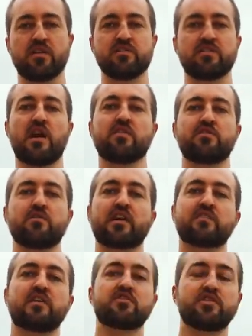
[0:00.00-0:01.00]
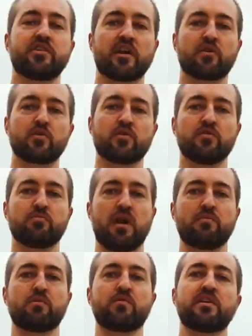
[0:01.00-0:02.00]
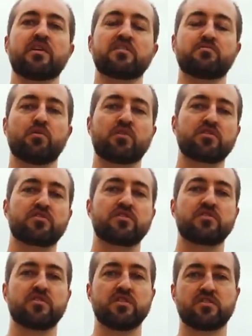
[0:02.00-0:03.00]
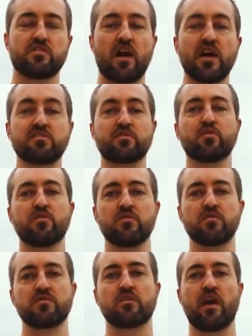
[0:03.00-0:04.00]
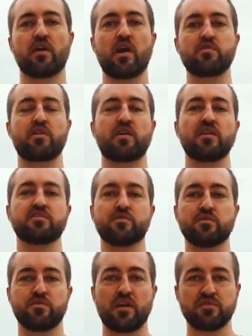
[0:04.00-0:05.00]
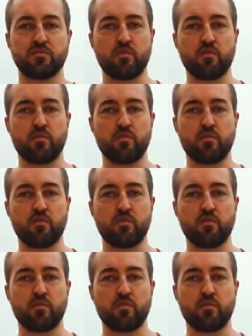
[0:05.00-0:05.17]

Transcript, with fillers: He's now the Director of Engineering at Google, but I've been reading his books since high school. Okay, I graduated high school in two thousand